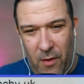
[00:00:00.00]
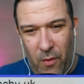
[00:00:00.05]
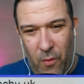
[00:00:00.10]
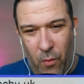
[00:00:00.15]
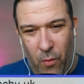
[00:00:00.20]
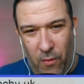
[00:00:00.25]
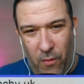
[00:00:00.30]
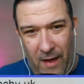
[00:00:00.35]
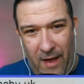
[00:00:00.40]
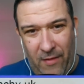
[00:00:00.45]

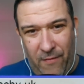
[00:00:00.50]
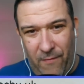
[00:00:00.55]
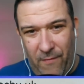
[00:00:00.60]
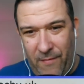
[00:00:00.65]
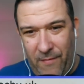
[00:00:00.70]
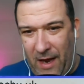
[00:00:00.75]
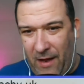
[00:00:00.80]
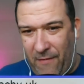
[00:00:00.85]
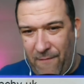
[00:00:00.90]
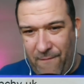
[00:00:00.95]
Well,
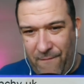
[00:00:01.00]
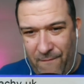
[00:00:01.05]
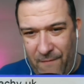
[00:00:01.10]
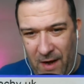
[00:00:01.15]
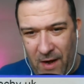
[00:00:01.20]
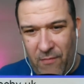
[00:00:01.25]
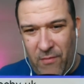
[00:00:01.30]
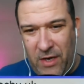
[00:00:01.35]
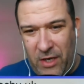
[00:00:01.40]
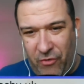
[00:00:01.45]
that's
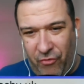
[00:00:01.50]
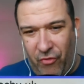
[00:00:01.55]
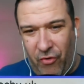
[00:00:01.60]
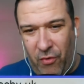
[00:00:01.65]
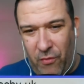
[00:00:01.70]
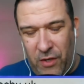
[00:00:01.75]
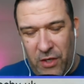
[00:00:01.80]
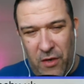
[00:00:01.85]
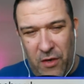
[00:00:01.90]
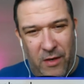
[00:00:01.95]
very
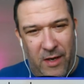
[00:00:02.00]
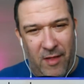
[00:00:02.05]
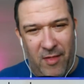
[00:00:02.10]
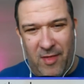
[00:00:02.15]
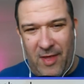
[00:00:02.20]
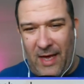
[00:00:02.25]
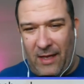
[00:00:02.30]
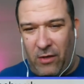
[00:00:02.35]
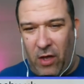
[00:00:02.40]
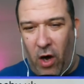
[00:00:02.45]
true. You can
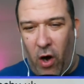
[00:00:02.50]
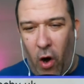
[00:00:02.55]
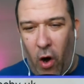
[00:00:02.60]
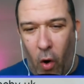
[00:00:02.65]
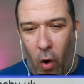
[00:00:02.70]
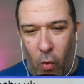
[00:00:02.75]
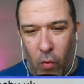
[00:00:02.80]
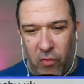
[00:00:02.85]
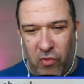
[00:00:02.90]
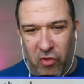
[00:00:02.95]
tell a
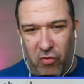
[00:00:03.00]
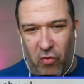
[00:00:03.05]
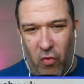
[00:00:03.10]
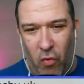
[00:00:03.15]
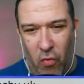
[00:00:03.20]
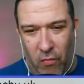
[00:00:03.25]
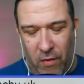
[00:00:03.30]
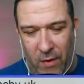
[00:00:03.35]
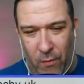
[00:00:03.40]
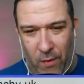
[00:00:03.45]
whole
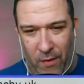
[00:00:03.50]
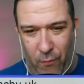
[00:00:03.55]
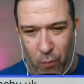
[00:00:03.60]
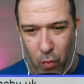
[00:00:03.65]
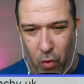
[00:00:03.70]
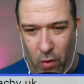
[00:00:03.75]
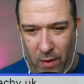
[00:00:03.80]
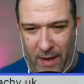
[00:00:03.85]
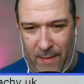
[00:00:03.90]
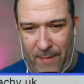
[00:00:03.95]
story with
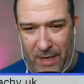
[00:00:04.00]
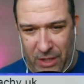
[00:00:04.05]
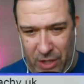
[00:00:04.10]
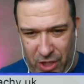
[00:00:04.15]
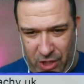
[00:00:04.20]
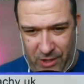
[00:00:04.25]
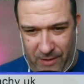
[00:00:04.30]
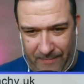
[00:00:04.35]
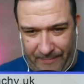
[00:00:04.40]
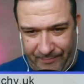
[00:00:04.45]
one
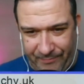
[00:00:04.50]
image.